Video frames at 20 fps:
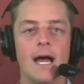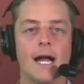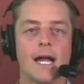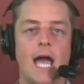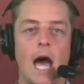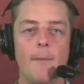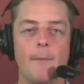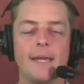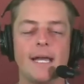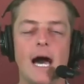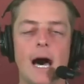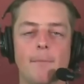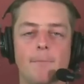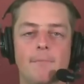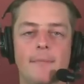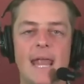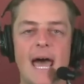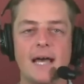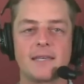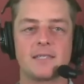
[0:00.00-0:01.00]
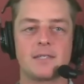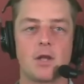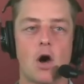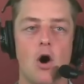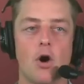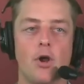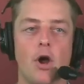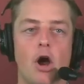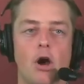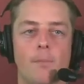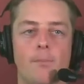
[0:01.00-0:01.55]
Coming up next on our